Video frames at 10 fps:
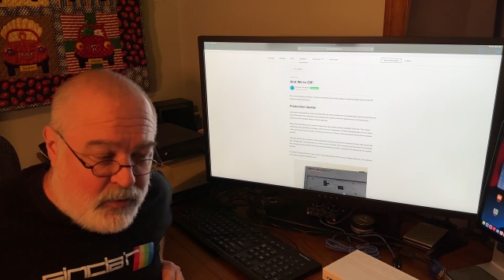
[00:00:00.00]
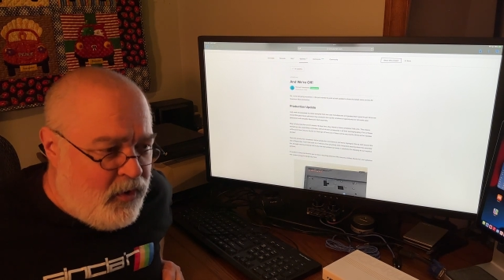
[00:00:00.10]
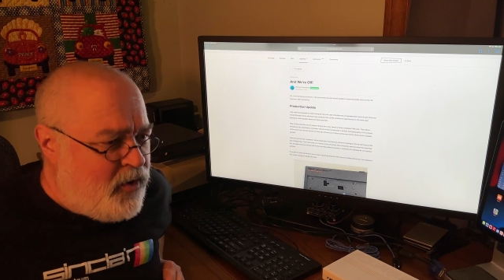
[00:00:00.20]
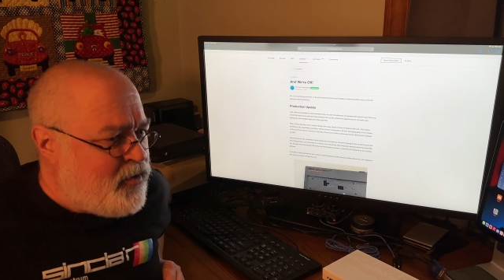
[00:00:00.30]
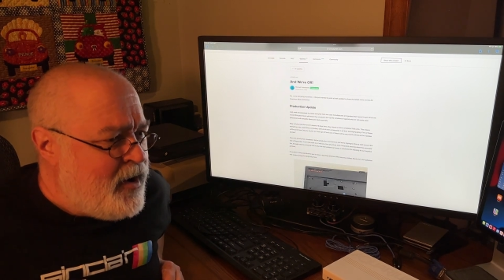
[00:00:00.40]

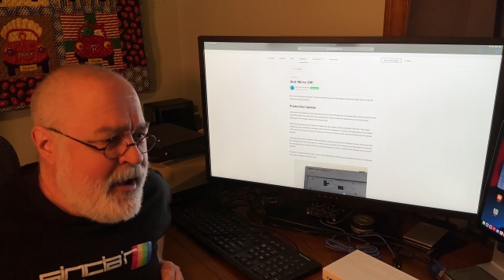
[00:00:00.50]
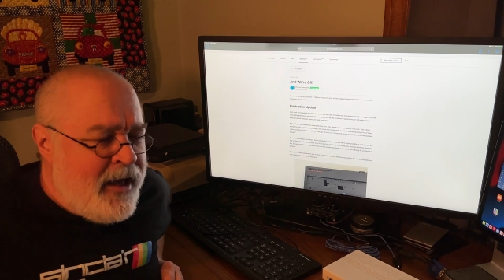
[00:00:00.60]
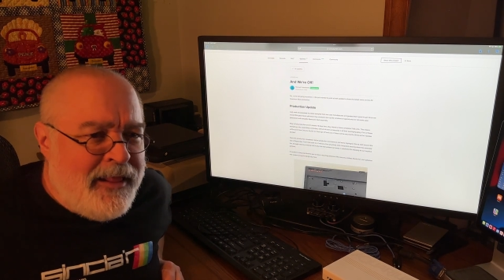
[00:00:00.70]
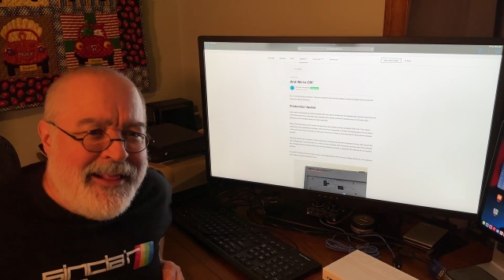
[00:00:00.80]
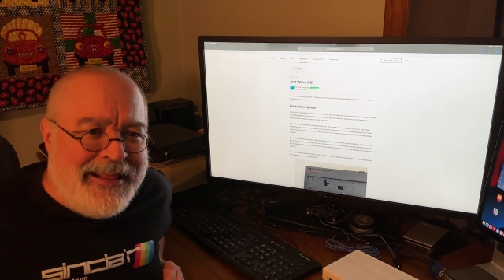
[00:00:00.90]
Woo!
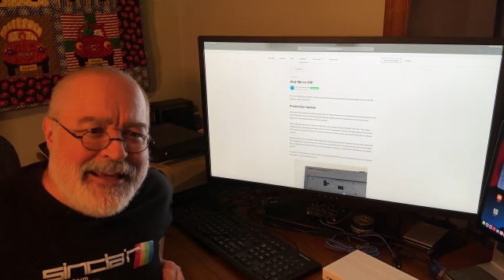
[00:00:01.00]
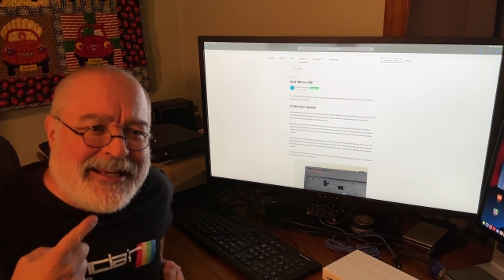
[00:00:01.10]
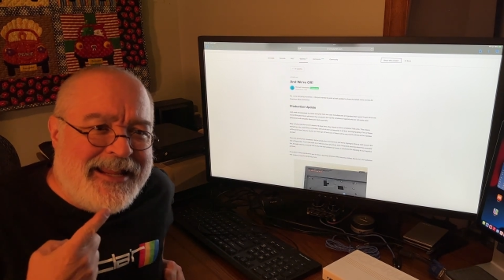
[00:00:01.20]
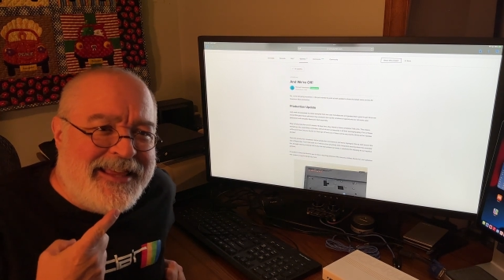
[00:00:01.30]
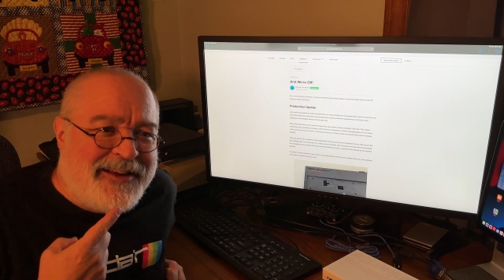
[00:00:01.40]

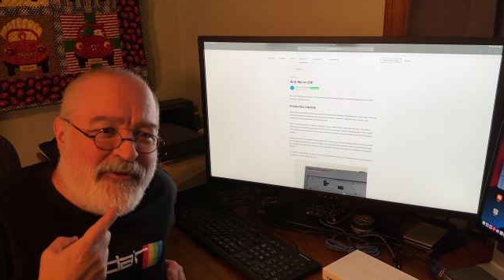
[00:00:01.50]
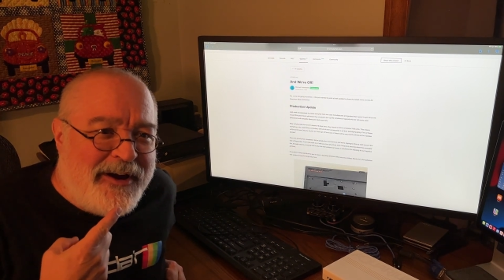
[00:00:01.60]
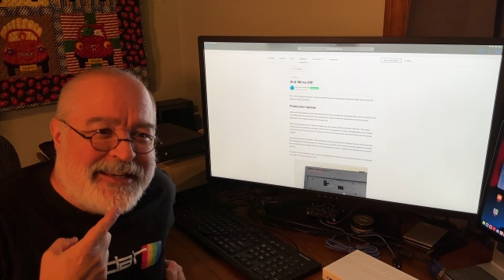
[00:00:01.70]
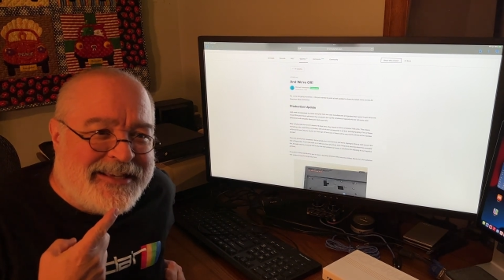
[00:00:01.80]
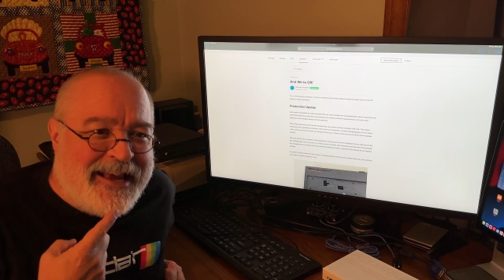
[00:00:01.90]
Listen to this
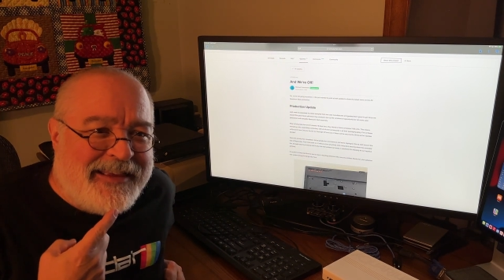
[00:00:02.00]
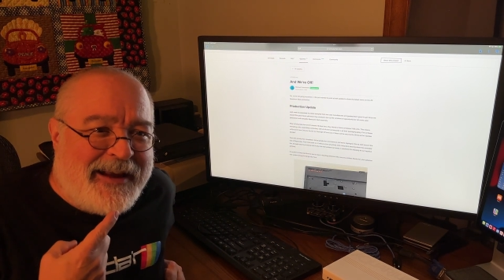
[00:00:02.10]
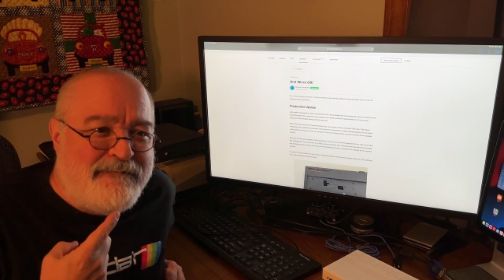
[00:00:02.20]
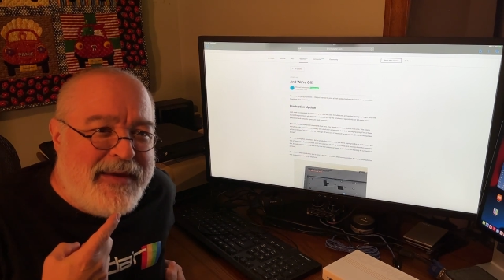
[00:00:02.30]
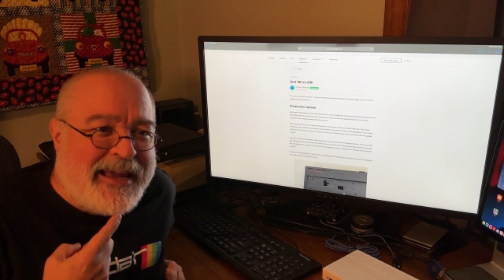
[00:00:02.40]
voice. It sounds like
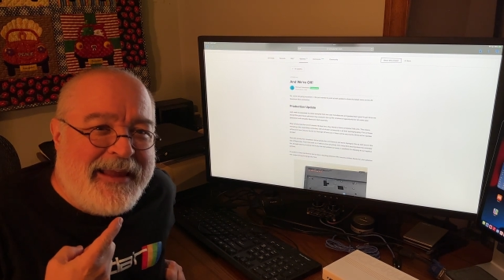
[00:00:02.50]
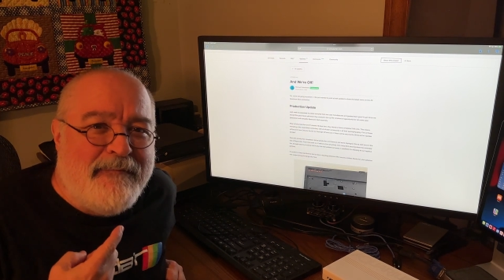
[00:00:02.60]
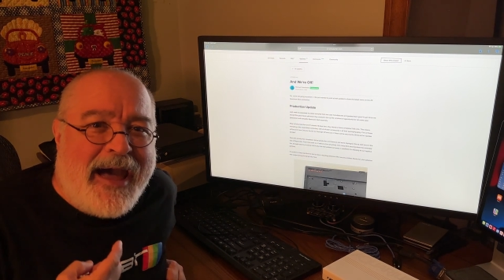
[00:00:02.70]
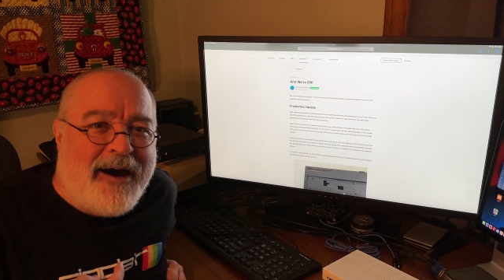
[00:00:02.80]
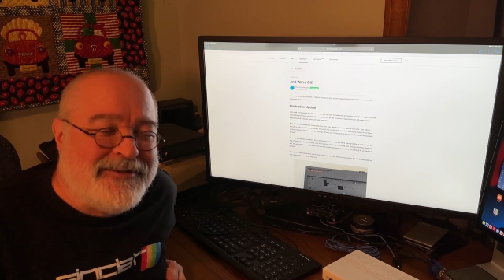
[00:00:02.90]
Mickey
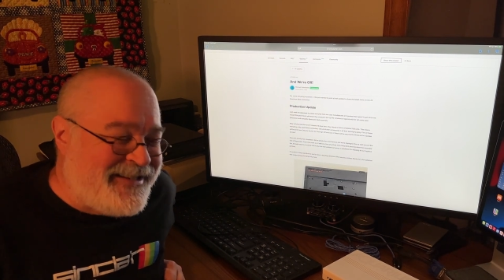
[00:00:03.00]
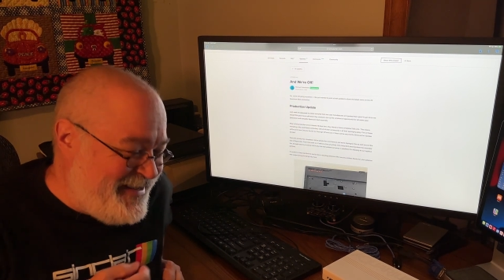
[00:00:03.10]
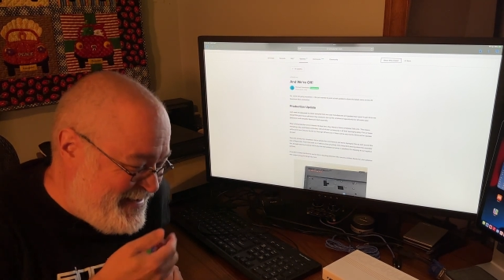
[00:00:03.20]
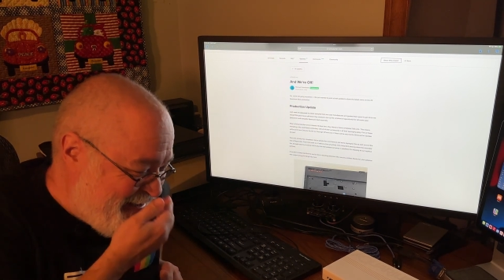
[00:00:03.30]
Mouse.